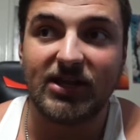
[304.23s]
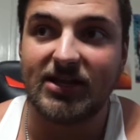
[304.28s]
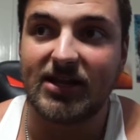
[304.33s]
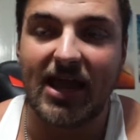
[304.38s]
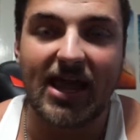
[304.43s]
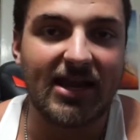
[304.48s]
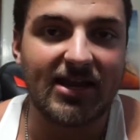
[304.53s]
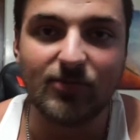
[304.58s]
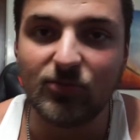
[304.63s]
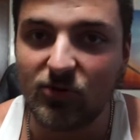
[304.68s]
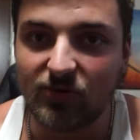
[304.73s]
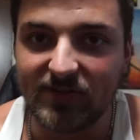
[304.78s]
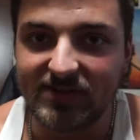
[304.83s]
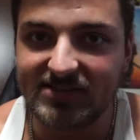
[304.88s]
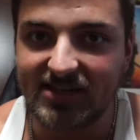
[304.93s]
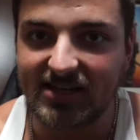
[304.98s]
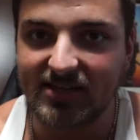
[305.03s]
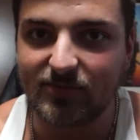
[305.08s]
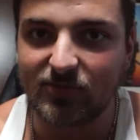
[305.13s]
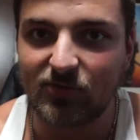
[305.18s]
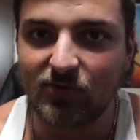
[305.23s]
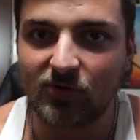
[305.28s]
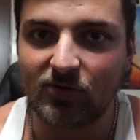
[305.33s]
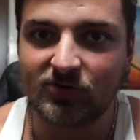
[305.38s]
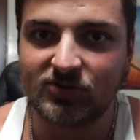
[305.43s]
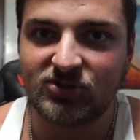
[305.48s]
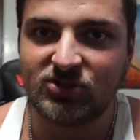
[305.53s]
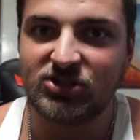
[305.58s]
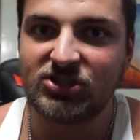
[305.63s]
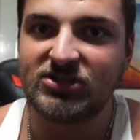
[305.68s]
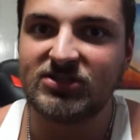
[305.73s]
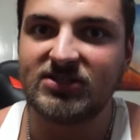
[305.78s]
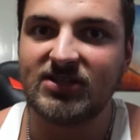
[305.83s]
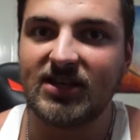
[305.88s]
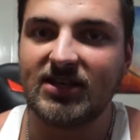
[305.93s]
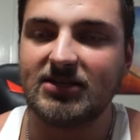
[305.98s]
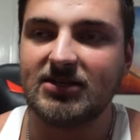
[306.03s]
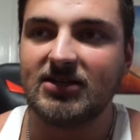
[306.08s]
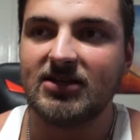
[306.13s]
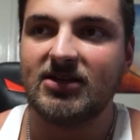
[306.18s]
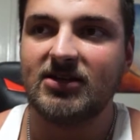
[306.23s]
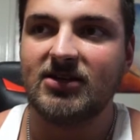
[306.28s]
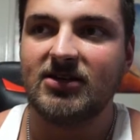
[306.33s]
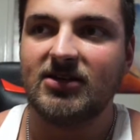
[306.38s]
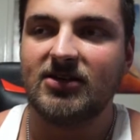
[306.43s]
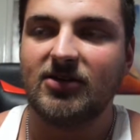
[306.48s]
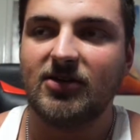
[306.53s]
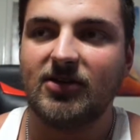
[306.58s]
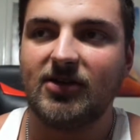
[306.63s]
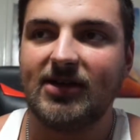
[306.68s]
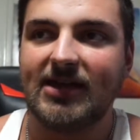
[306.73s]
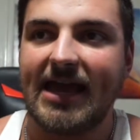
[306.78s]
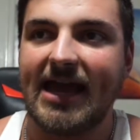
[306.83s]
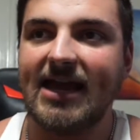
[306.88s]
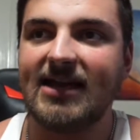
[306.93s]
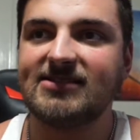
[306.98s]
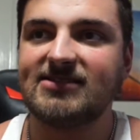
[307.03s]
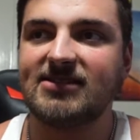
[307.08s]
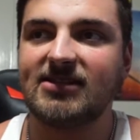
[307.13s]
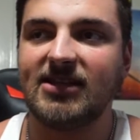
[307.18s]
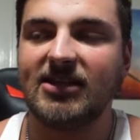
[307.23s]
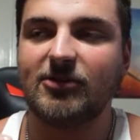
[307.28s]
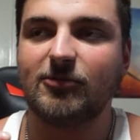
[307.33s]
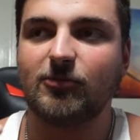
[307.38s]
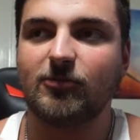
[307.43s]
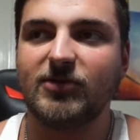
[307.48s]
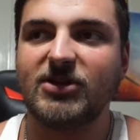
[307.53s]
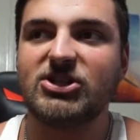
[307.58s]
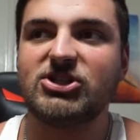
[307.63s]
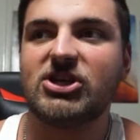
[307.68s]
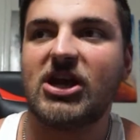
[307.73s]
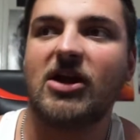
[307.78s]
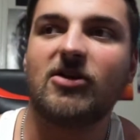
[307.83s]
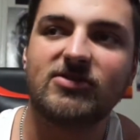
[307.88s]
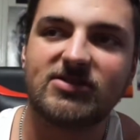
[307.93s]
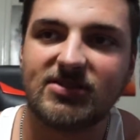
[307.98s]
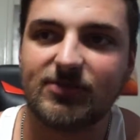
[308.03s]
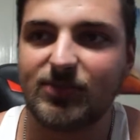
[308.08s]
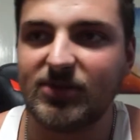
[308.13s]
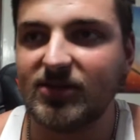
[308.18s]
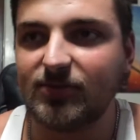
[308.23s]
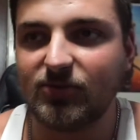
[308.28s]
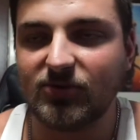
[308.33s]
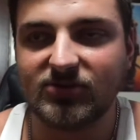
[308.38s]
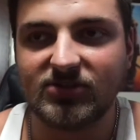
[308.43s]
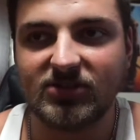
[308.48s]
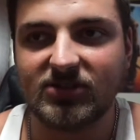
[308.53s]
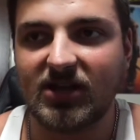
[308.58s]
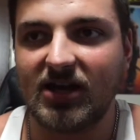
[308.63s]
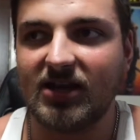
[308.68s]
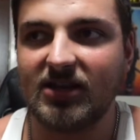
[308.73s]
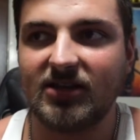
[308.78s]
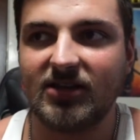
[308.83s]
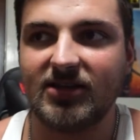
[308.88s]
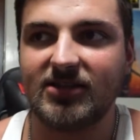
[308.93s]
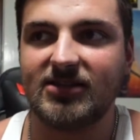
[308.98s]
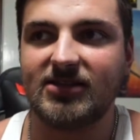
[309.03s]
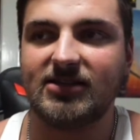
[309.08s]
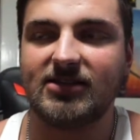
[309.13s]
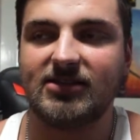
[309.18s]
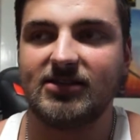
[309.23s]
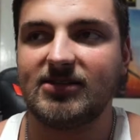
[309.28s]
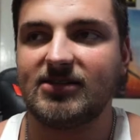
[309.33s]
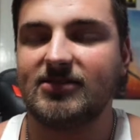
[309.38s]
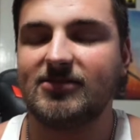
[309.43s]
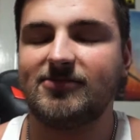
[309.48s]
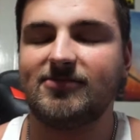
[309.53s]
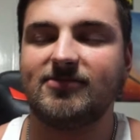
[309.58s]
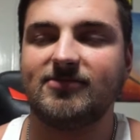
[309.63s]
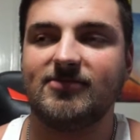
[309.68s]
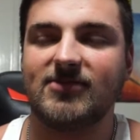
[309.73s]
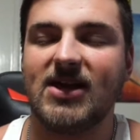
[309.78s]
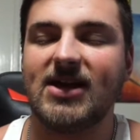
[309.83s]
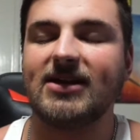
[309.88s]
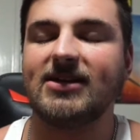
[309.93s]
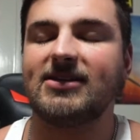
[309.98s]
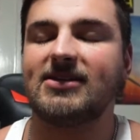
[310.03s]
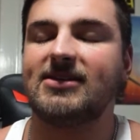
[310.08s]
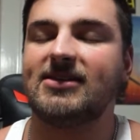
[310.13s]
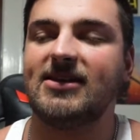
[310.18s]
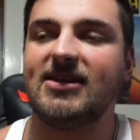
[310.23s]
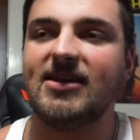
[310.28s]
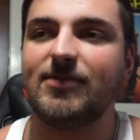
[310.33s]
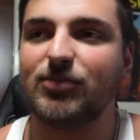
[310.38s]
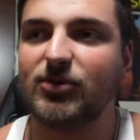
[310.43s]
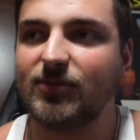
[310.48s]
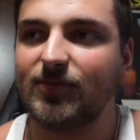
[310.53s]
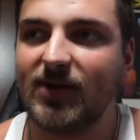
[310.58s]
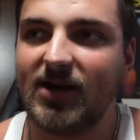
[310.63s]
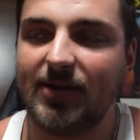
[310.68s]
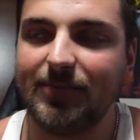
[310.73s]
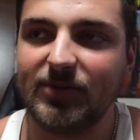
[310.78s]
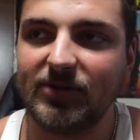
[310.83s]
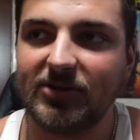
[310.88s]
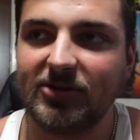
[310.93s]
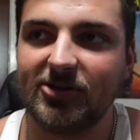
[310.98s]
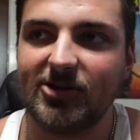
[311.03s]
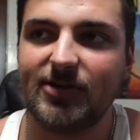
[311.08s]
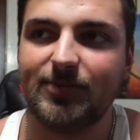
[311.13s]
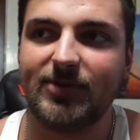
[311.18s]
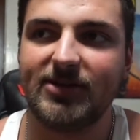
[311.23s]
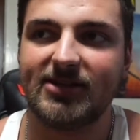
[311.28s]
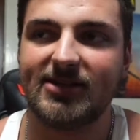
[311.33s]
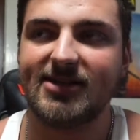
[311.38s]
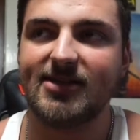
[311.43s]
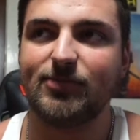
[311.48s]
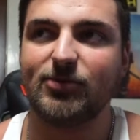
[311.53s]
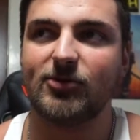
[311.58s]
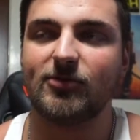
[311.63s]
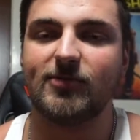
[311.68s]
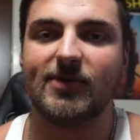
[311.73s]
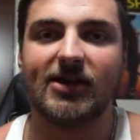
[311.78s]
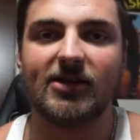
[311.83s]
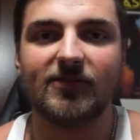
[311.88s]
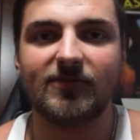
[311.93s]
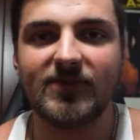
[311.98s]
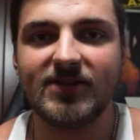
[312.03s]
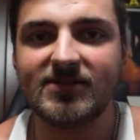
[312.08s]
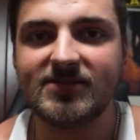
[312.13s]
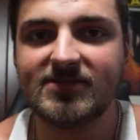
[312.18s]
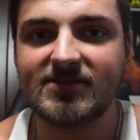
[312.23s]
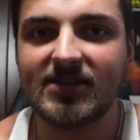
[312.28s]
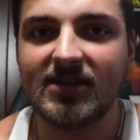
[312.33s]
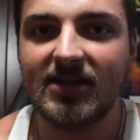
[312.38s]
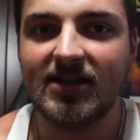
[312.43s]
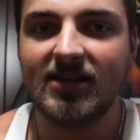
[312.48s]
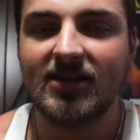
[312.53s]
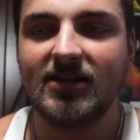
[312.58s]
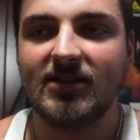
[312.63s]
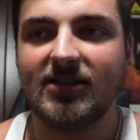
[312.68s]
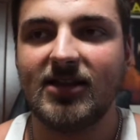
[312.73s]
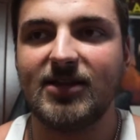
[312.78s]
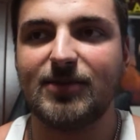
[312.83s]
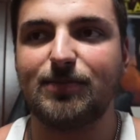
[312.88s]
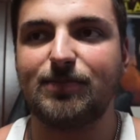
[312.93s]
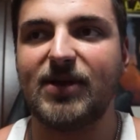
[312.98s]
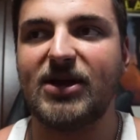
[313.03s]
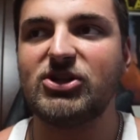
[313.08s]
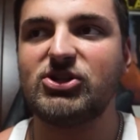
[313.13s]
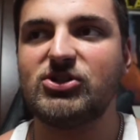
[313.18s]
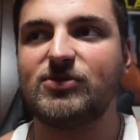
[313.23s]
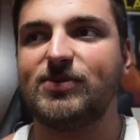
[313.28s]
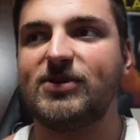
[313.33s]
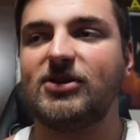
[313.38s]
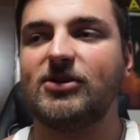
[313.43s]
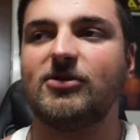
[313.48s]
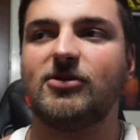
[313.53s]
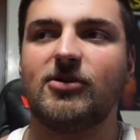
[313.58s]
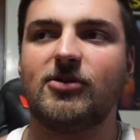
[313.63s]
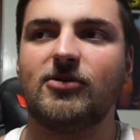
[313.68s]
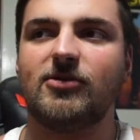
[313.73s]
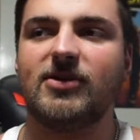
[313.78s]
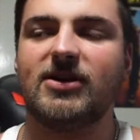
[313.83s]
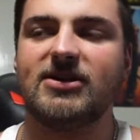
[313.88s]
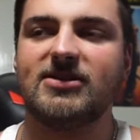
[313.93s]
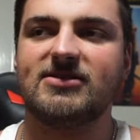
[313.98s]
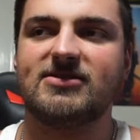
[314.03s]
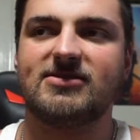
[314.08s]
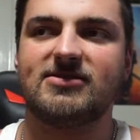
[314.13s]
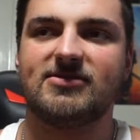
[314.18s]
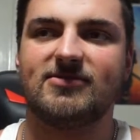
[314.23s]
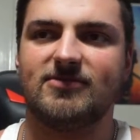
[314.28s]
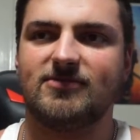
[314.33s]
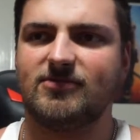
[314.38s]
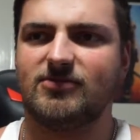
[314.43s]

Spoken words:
in any movies anymore. She's like has to like reach out to people to kind of like not keep her popularity but keep her relevance. Like Ben Shapiro is